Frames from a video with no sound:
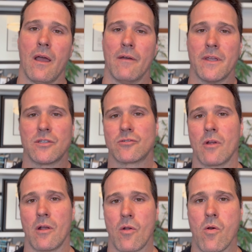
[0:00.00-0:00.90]
of a
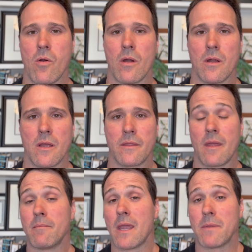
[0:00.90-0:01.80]
strong core,
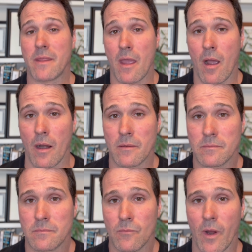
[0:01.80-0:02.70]
then maybe they are,
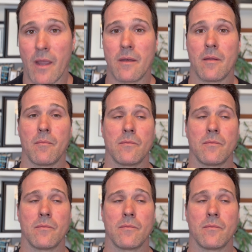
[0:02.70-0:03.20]
right?